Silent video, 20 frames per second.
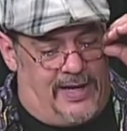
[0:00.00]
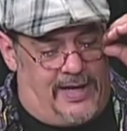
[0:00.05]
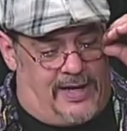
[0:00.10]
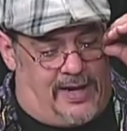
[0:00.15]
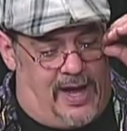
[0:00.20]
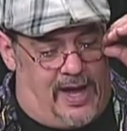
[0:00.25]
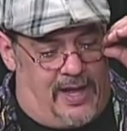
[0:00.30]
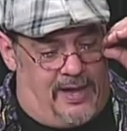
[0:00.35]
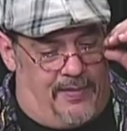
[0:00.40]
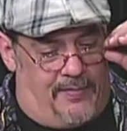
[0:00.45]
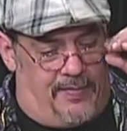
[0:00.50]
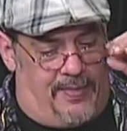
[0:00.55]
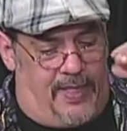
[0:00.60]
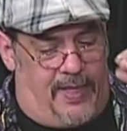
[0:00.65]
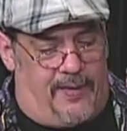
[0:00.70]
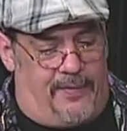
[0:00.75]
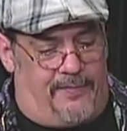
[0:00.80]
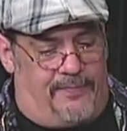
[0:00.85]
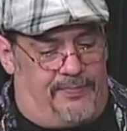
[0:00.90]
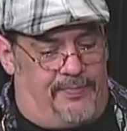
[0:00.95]
Okay, I, guess, I
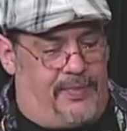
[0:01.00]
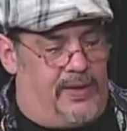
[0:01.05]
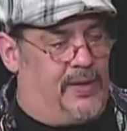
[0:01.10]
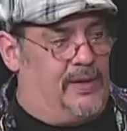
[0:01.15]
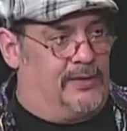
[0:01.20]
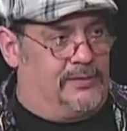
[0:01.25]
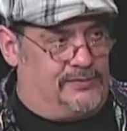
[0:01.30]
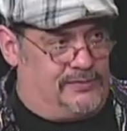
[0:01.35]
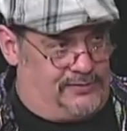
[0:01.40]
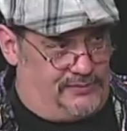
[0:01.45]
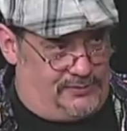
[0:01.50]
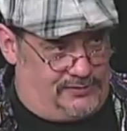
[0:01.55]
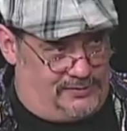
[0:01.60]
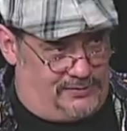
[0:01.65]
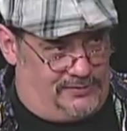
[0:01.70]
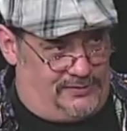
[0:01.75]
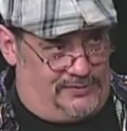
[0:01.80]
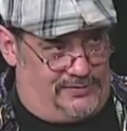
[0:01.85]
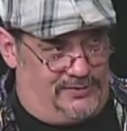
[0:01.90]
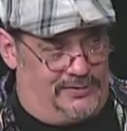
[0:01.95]
guess that backfired on
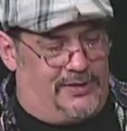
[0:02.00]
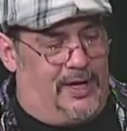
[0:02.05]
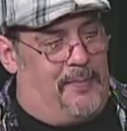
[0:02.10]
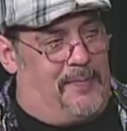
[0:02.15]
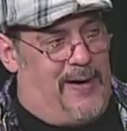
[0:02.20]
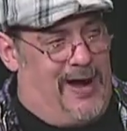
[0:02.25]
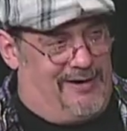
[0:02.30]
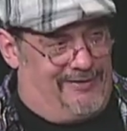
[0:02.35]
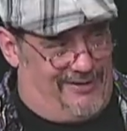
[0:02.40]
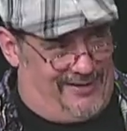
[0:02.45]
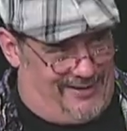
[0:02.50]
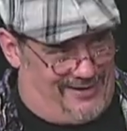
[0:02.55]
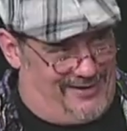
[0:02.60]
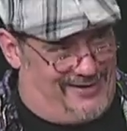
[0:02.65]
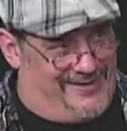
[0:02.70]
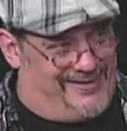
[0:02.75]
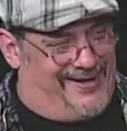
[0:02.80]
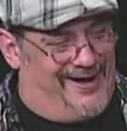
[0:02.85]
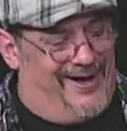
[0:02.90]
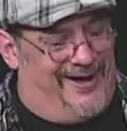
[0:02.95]
her, huh? Apparently right.
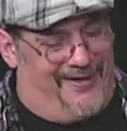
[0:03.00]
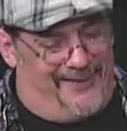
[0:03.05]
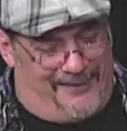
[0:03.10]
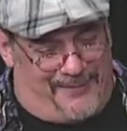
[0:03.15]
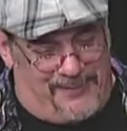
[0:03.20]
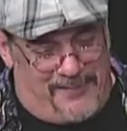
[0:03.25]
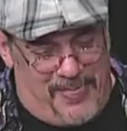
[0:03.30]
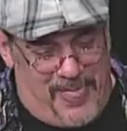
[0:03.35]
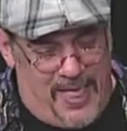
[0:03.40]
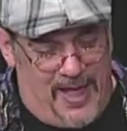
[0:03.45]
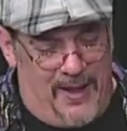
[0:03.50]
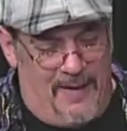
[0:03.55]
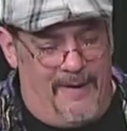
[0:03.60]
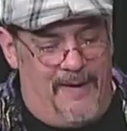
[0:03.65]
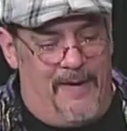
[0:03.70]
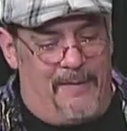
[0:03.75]
so. Okay.